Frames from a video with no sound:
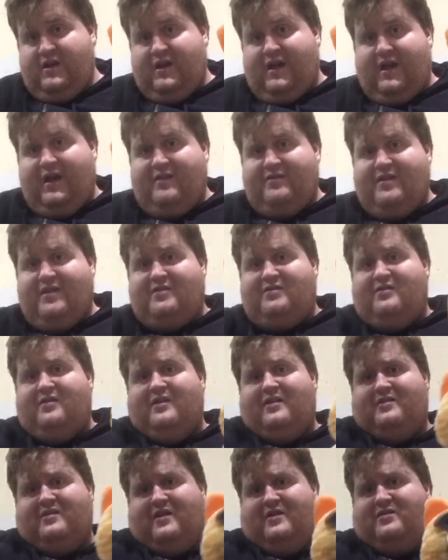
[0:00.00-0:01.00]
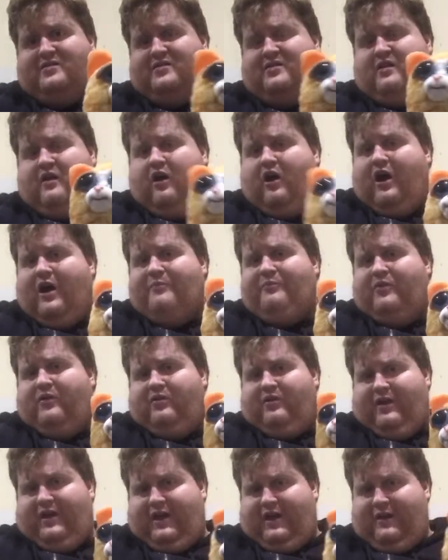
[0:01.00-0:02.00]
And this I
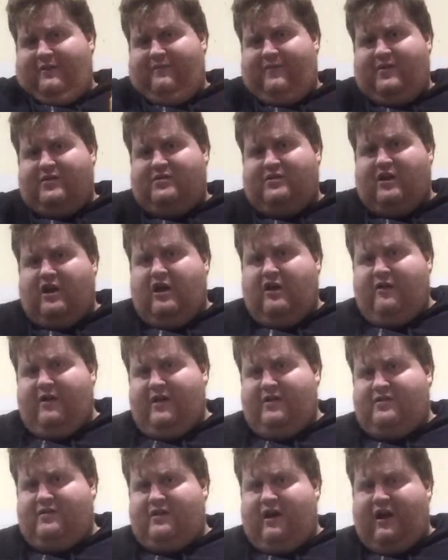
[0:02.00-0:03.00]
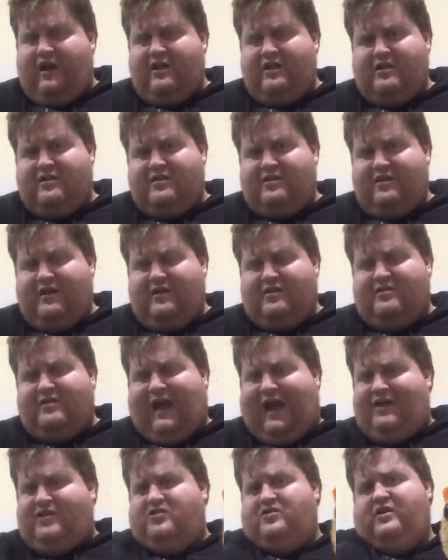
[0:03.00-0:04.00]
believe is
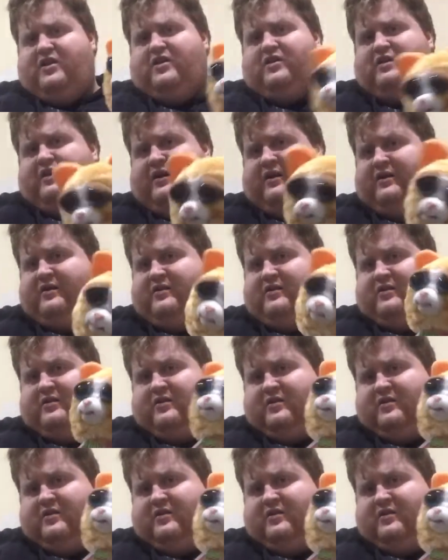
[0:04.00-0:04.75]
actually going